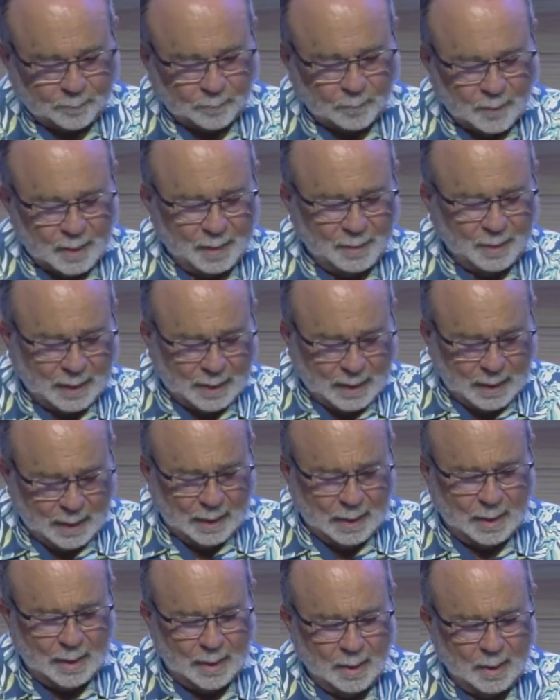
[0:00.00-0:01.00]
Amen. The
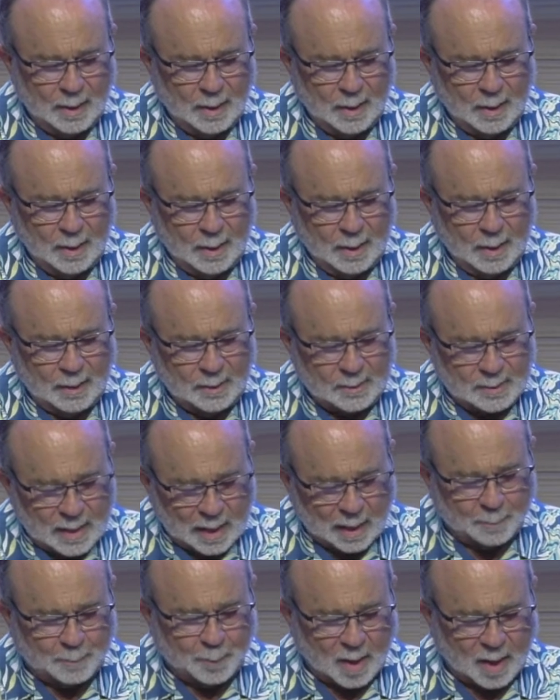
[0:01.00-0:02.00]
key is
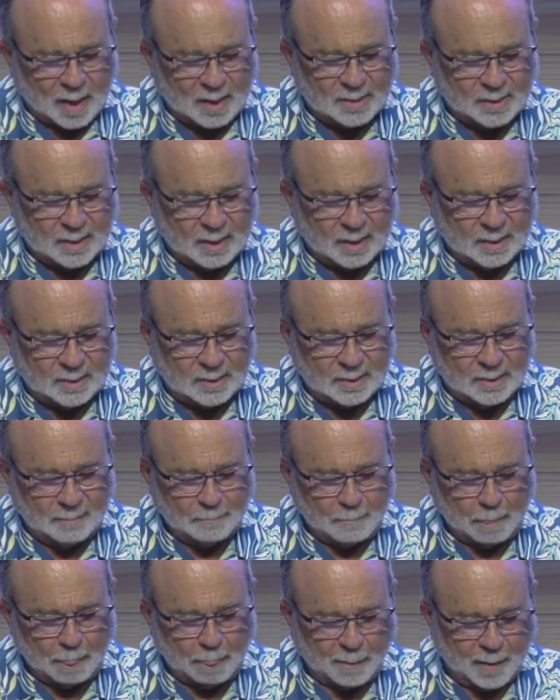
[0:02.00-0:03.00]
not a process.
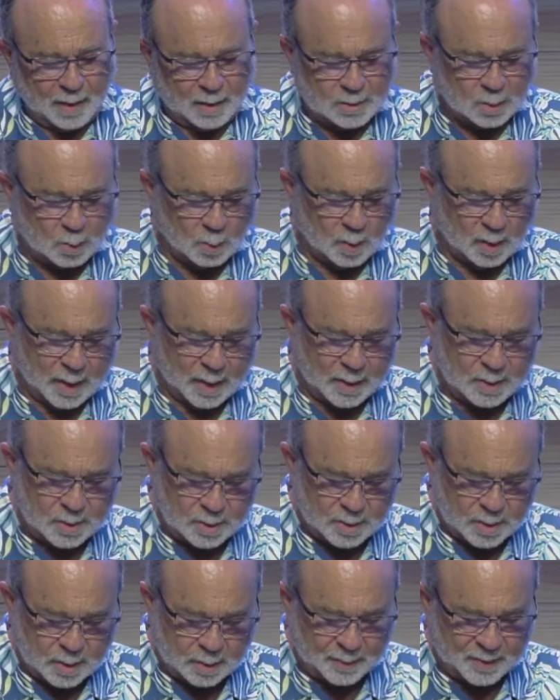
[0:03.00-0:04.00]
It's a
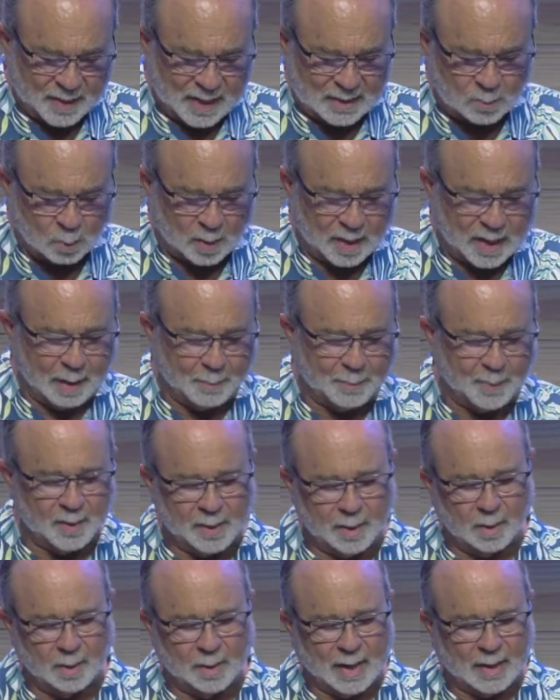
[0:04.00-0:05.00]
relationship. And that's what happened
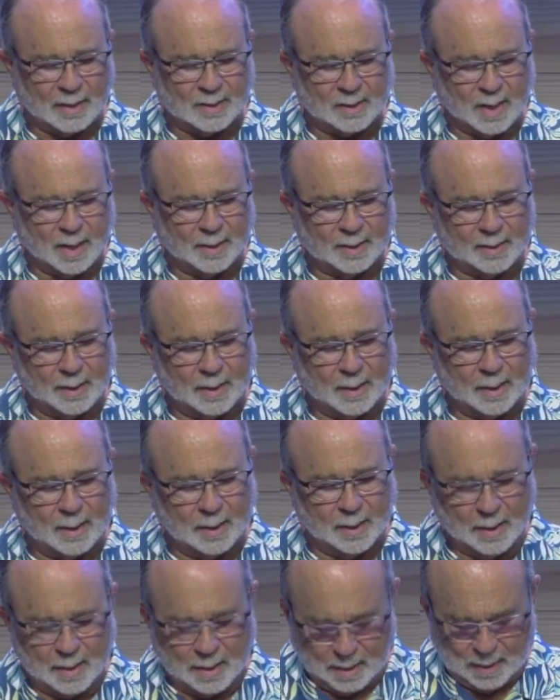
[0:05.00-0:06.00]
here in Acts 19.
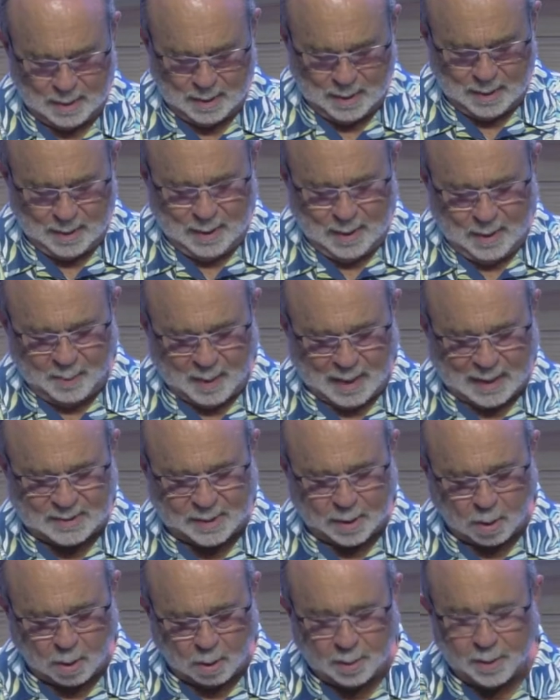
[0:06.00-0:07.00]
But I
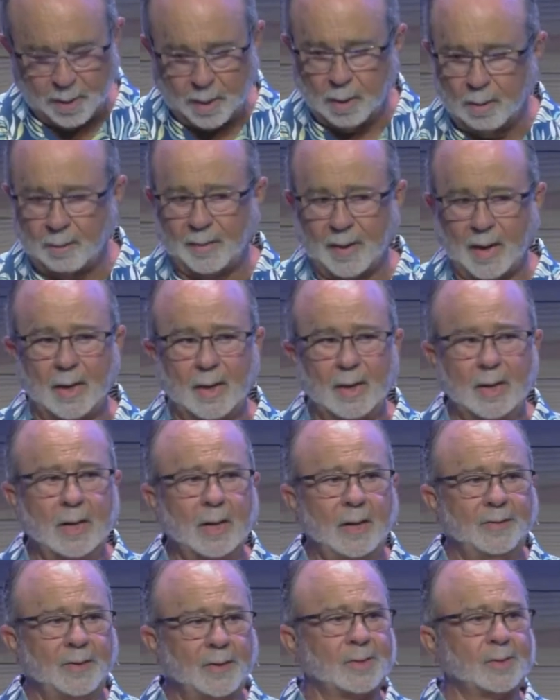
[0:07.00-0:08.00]
said earlier that
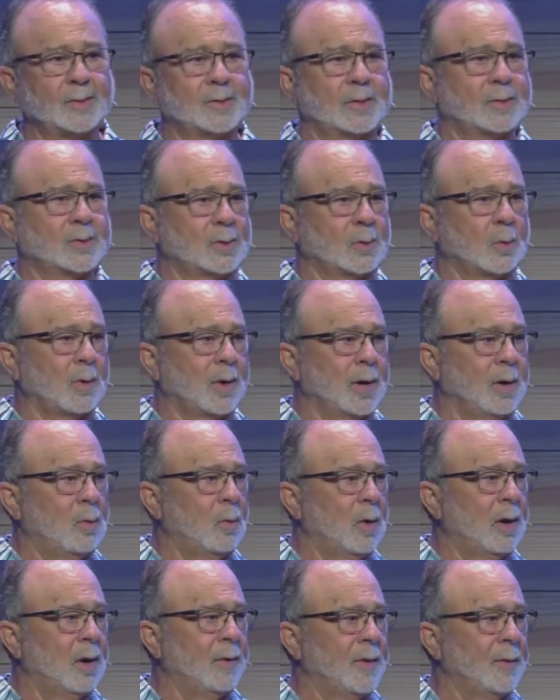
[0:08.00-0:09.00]
this is a story
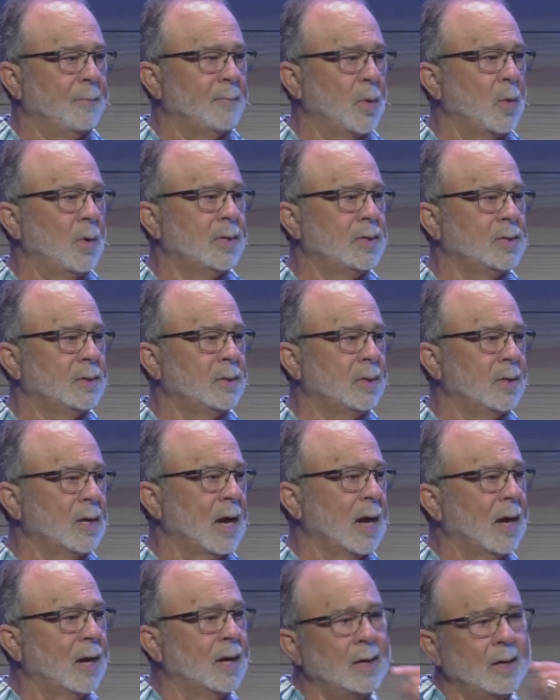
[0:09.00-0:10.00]
that points to
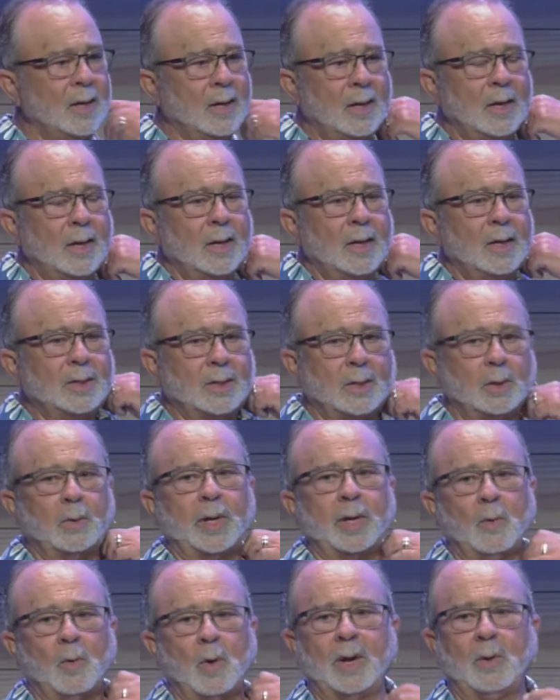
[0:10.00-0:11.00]
God
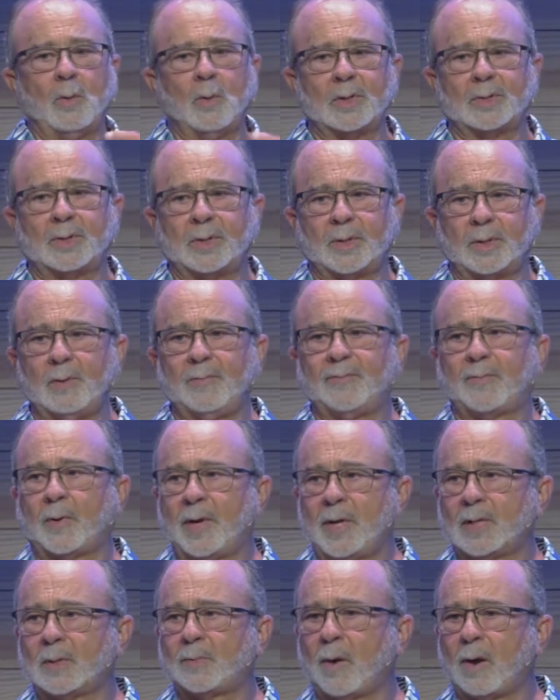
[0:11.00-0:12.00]
doing what he wants to do for
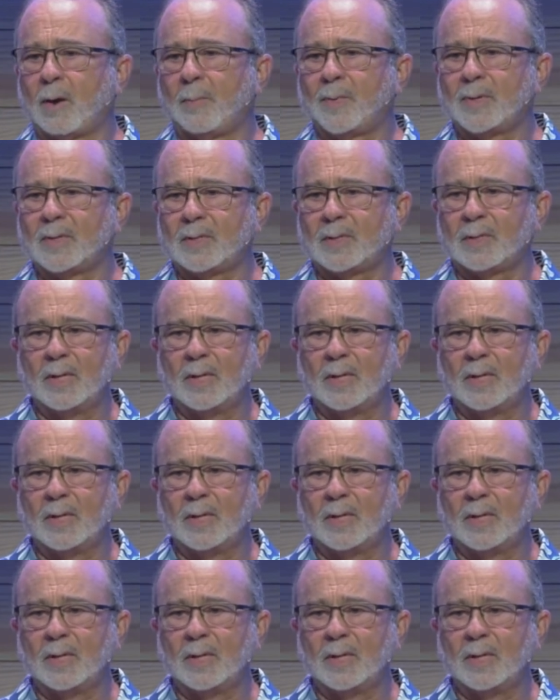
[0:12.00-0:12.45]
his purpose.